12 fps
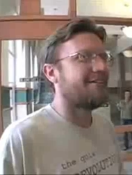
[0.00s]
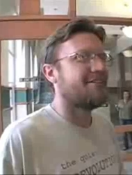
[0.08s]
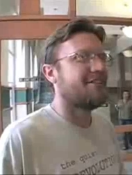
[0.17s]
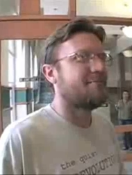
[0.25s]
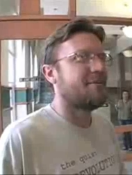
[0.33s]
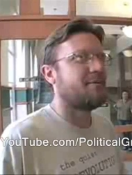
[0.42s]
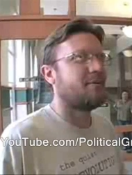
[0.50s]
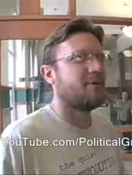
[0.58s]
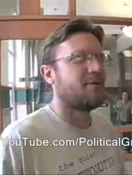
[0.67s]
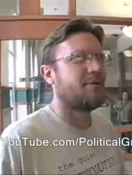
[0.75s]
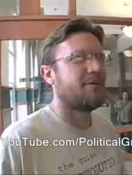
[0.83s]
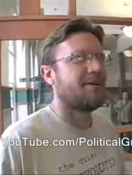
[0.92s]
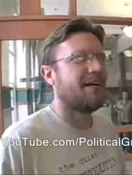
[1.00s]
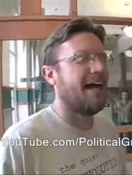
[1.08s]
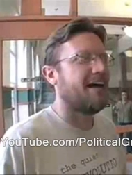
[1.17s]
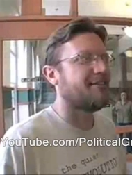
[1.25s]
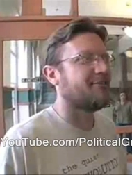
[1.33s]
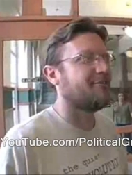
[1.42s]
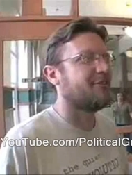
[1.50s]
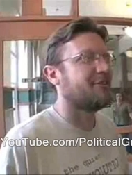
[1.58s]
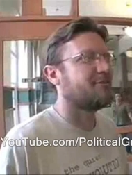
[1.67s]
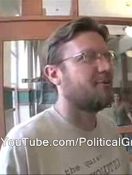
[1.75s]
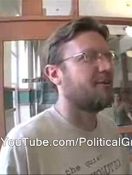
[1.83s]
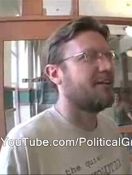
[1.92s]
And since people were hassled
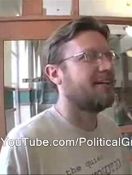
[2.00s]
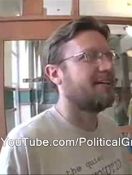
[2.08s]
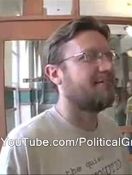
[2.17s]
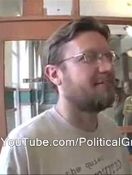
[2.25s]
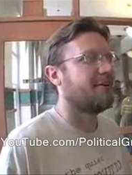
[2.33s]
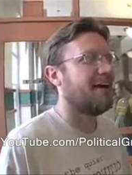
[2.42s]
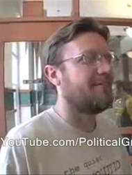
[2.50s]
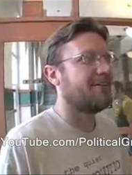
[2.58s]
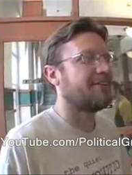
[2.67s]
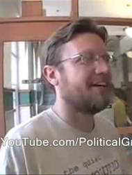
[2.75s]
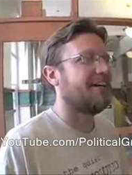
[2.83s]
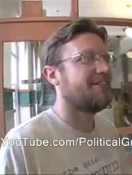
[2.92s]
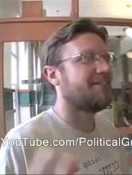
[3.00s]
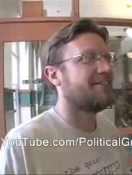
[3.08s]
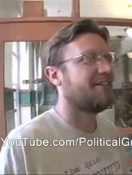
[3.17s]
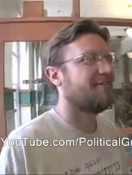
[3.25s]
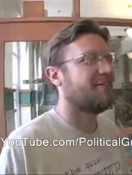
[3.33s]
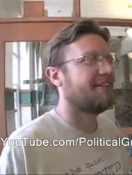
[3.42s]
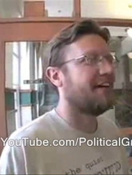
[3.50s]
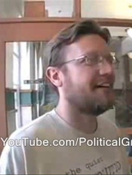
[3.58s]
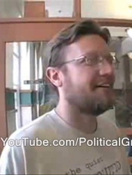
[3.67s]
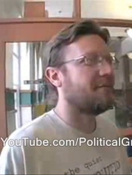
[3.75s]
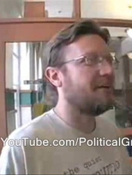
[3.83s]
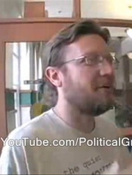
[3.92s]
this morning for having signs and stuff like
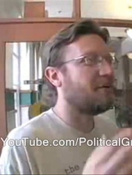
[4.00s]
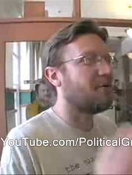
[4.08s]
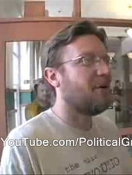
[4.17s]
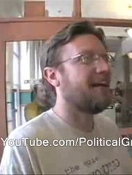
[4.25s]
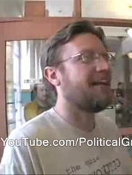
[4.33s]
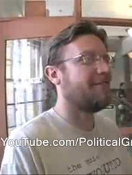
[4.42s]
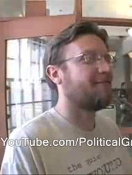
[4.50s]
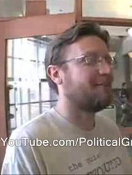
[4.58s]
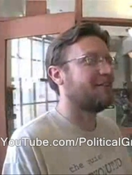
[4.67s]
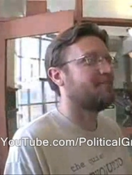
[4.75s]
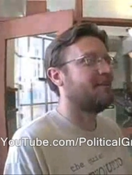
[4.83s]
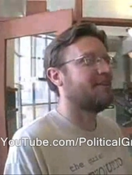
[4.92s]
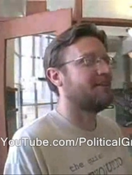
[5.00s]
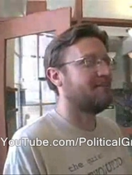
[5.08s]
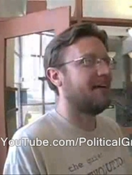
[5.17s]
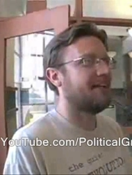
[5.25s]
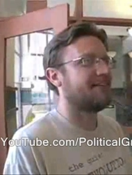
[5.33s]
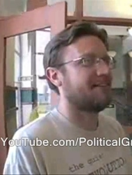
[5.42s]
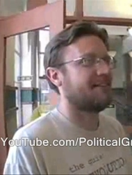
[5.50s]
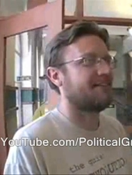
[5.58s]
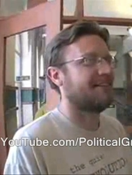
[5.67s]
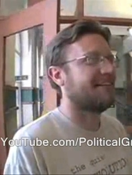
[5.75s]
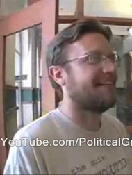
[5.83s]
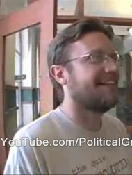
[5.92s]
that, we don't quite have free speech in
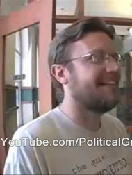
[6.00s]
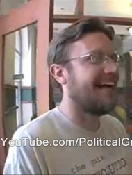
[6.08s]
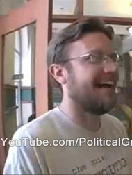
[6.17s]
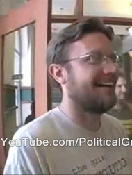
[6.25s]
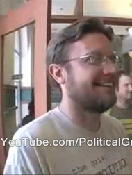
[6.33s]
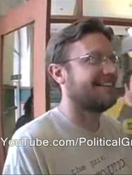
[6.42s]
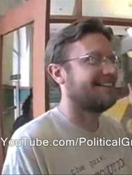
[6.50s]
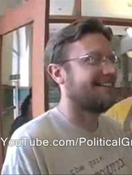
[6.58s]
Manchester yet.